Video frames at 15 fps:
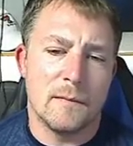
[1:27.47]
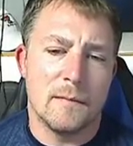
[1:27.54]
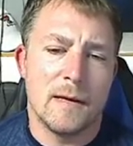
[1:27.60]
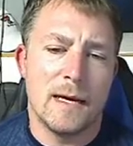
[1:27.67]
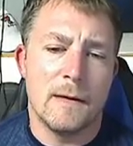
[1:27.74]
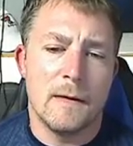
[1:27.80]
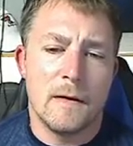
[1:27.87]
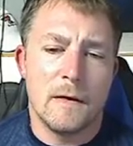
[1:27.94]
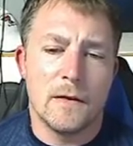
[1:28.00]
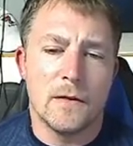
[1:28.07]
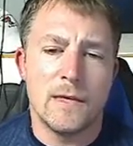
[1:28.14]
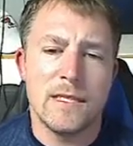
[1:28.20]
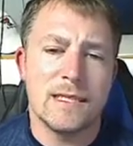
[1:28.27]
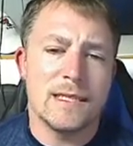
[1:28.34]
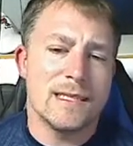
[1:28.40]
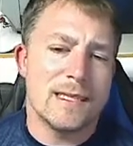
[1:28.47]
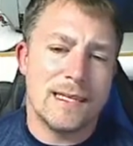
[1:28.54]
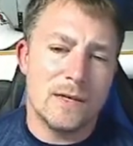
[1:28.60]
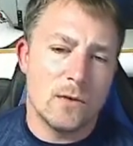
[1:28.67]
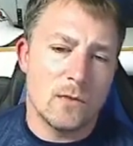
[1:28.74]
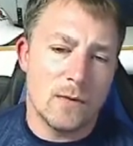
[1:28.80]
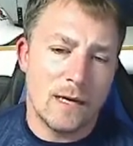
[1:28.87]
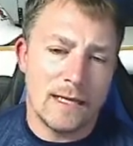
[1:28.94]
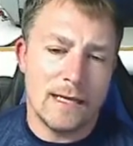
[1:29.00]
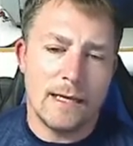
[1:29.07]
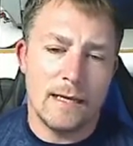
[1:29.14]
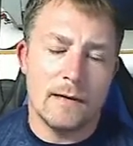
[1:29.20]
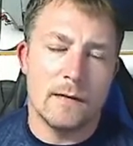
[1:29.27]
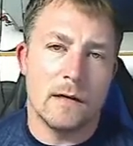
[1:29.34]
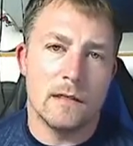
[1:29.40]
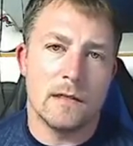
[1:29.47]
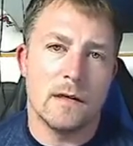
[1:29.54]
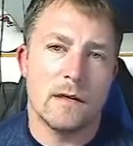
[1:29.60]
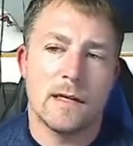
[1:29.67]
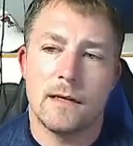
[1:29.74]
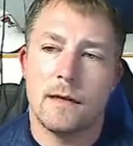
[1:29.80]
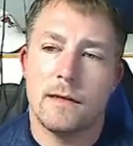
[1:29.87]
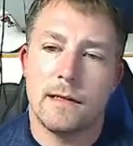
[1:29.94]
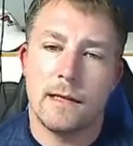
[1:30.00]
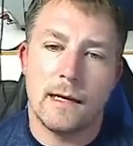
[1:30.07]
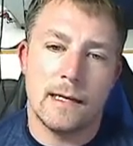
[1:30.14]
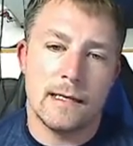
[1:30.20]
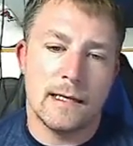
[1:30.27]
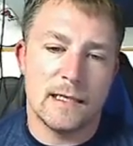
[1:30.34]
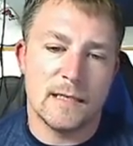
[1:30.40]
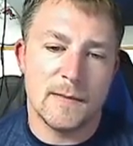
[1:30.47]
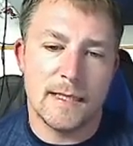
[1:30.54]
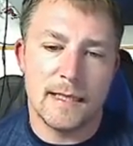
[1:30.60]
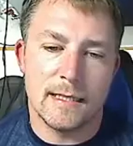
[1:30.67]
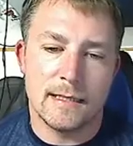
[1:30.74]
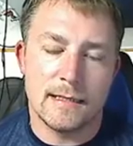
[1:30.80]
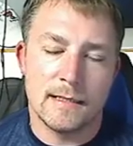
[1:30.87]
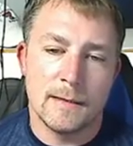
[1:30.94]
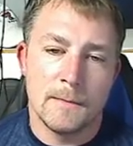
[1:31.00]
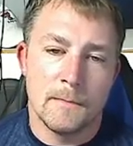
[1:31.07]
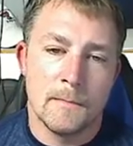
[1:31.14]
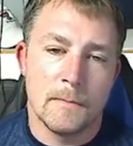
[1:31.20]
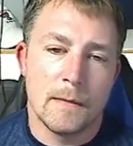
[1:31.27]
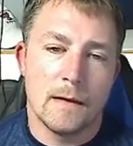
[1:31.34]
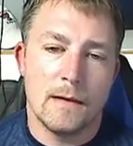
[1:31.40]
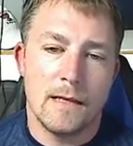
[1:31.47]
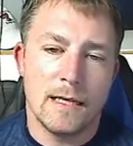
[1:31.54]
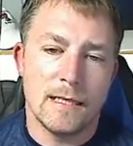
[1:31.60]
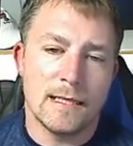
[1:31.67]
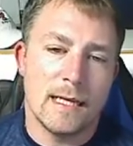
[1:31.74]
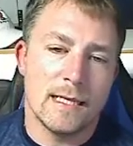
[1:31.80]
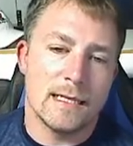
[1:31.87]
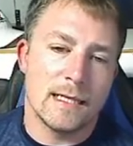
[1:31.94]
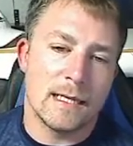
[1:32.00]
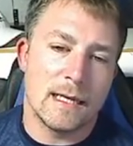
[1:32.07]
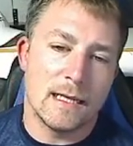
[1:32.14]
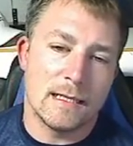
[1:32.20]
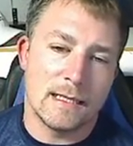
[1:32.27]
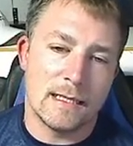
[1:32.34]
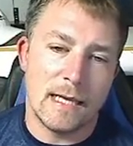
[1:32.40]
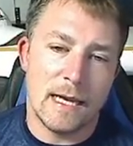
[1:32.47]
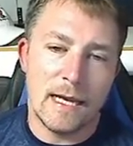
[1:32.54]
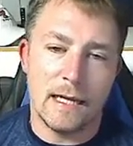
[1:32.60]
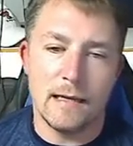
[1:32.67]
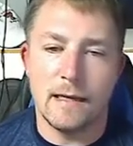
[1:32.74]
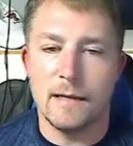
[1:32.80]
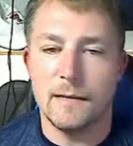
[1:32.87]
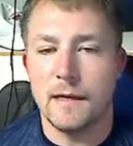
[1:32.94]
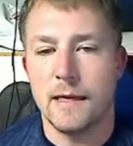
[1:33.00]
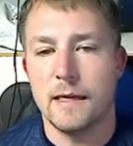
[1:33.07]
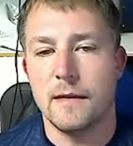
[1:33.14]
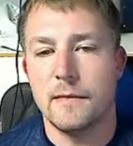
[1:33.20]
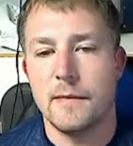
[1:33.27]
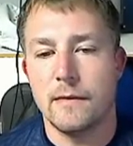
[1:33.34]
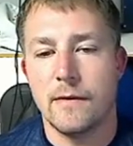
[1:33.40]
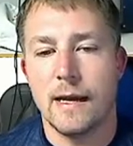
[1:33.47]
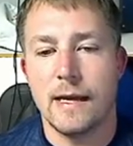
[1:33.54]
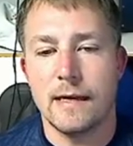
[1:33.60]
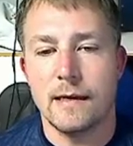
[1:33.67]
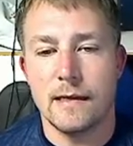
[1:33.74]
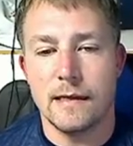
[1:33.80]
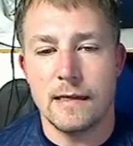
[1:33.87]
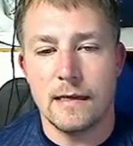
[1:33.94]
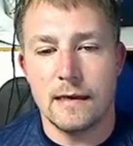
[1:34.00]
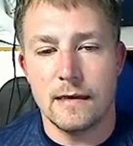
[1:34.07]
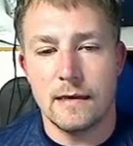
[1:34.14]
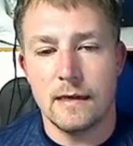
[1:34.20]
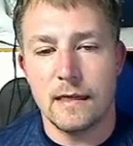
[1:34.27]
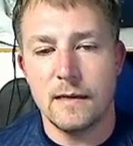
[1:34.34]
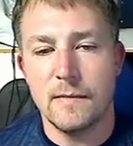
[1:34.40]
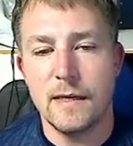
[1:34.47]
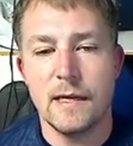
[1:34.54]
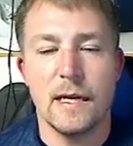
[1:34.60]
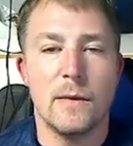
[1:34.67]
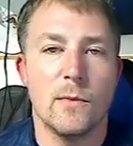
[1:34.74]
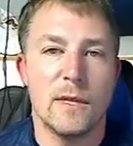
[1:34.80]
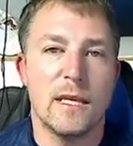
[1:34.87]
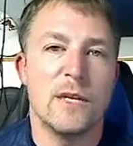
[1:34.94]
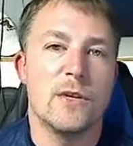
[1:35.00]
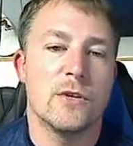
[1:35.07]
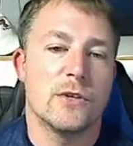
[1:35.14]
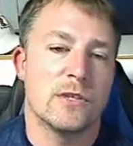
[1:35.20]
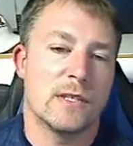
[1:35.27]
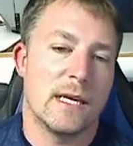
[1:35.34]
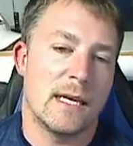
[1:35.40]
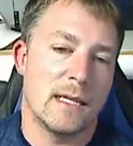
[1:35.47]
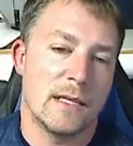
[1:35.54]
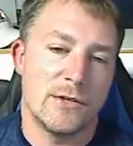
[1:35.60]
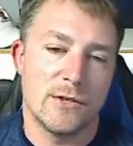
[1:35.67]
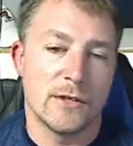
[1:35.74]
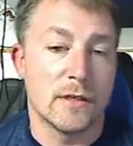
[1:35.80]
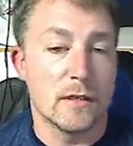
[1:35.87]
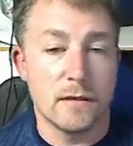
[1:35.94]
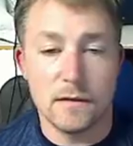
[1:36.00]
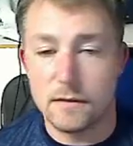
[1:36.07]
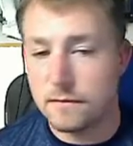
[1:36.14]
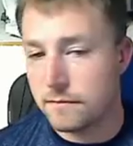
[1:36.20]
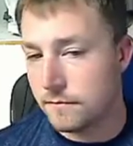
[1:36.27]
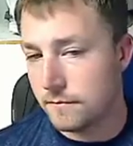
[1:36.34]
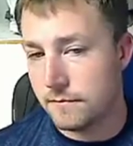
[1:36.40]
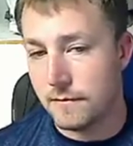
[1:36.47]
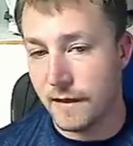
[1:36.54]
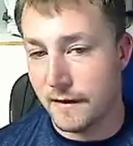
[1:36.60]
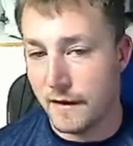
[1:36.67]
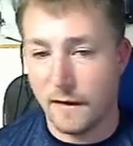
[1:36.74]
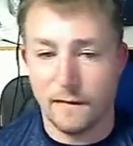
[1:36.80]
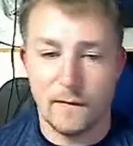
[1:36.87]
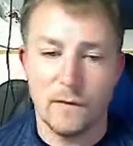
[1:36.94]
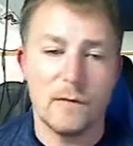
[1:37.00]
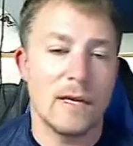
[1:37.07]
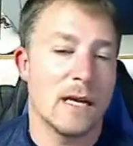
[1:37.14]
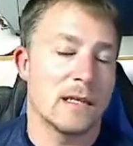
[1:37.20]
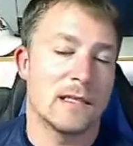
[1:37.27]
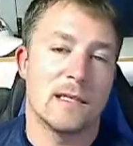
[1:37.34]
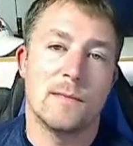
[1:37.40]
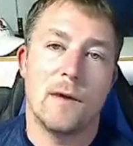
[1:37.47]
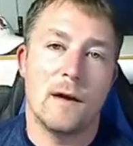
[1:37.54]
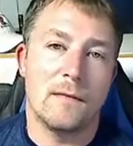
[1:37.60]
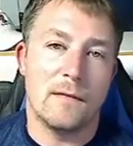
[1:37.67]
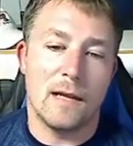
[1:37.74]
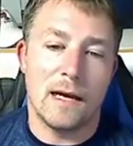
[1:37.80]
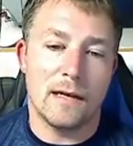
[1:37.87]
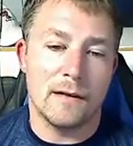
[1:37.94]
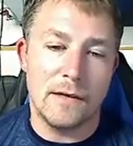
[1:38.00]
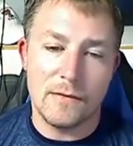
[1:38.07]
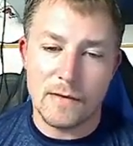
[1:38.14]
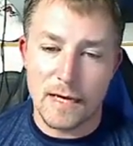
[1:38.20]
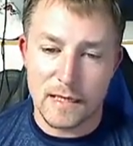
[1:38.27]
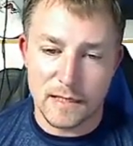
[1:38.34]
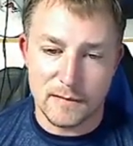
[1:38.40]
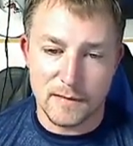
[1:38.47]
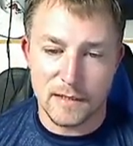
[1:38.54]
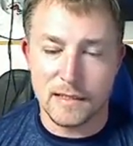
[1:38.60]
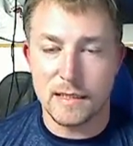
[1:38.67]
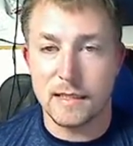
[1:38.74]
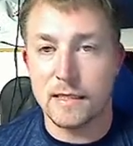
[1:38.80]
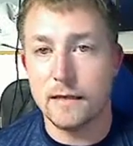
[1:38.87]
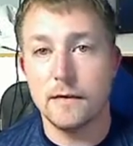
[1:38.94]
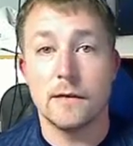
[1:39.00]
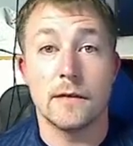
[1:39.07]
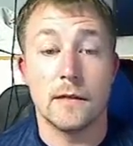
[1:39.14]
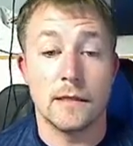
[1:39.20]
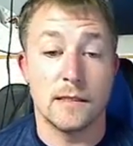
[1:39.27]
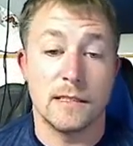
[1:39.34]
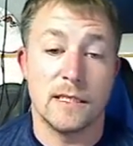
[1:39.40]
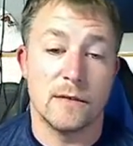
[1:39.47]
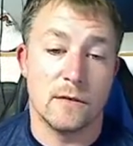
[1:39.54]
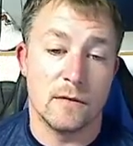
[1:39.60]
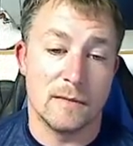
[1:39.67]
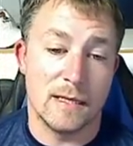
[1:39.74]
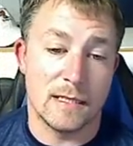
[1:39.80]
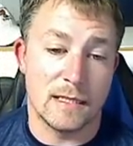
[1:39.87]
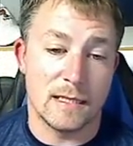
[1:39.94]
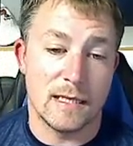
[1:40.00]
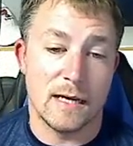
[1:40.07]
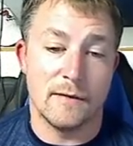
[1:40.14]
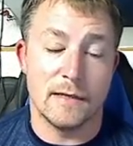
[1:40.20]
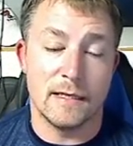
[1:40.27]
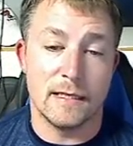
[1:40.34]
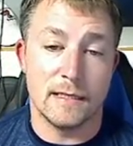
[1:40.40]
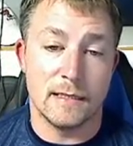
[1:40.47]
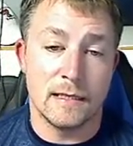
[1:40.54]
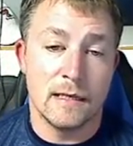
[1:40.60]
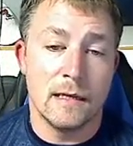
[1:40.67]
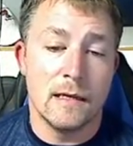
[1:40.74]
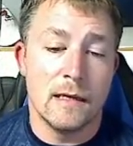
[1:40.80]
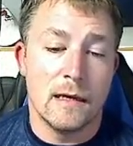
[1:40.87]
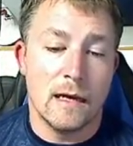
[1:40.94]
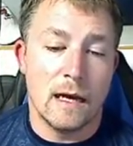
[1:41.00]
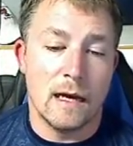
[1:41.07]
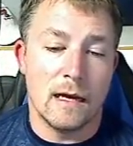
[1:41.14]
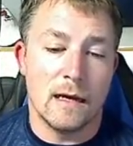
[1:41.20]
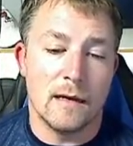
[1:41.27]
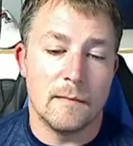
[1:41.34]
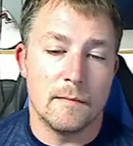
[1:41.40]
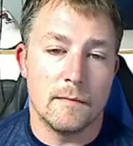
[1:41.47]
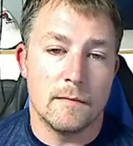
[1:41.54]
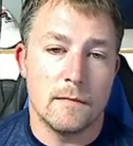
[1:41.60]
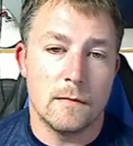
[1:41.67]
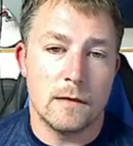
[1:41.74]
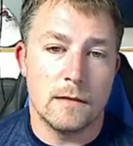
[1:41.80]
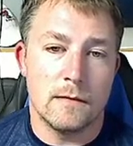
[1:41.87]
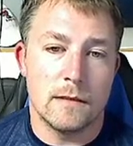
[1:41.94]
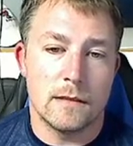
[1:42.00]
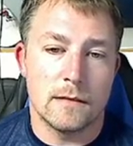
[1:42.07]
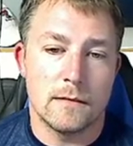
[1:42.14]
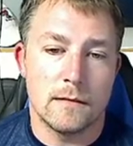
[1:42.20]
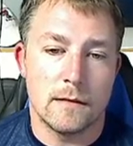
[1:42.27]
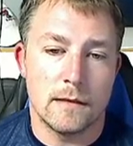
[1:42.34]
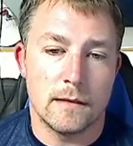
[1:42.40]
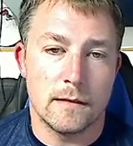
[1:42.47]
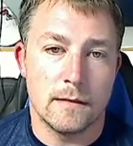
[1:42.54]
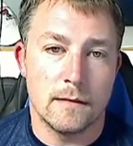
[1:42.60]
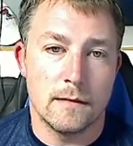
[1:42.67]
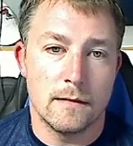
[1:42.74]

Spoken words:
But the reason I say don't rally a target online is because, let's say it's a state enemy, right? An enemy within your state that you're gonna, if you catch them offline or you catch them in shit gear, you're gonna 0 them. That's just how it is. What is going on here?